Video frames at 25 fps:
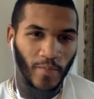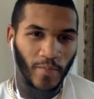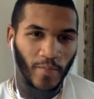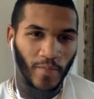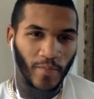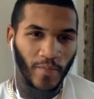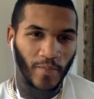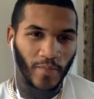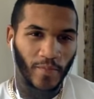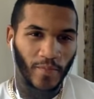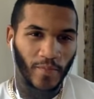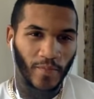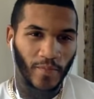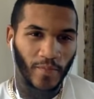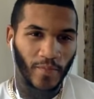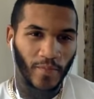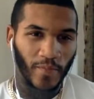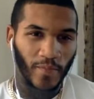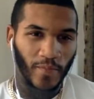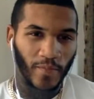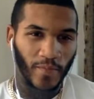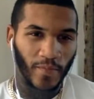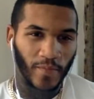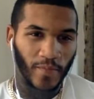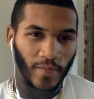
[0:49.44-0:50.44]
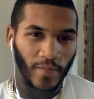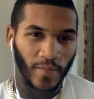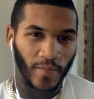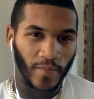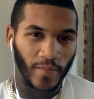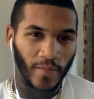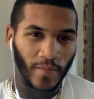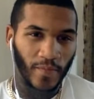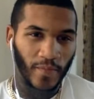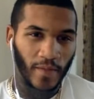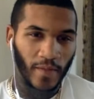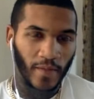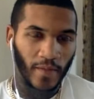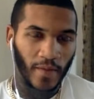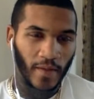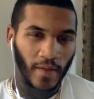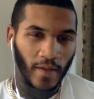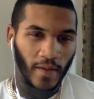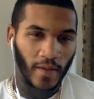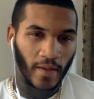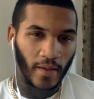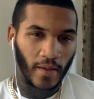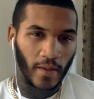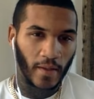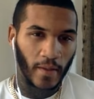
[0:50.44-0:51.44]

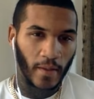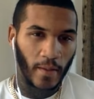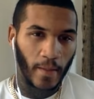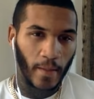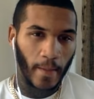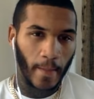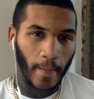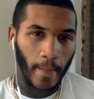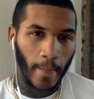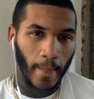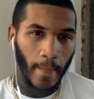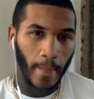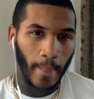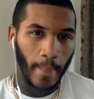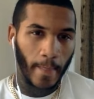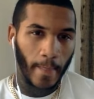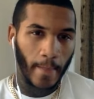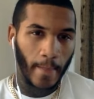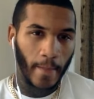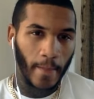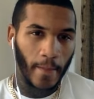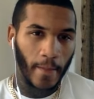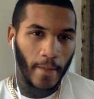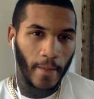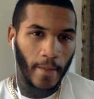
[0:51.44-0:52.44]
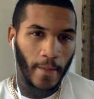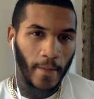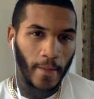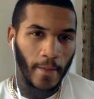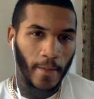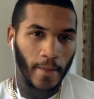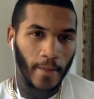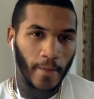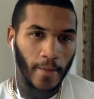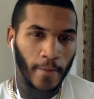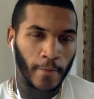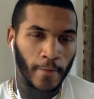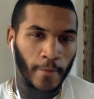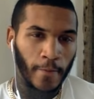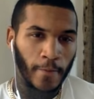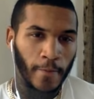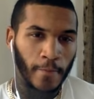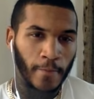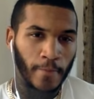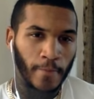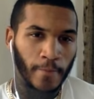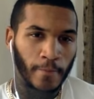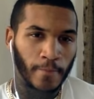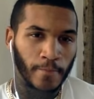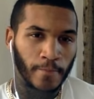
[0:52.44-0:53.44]

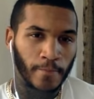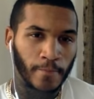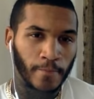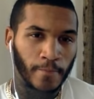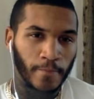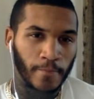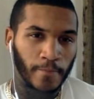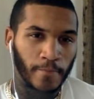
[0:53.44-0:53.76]
(silent)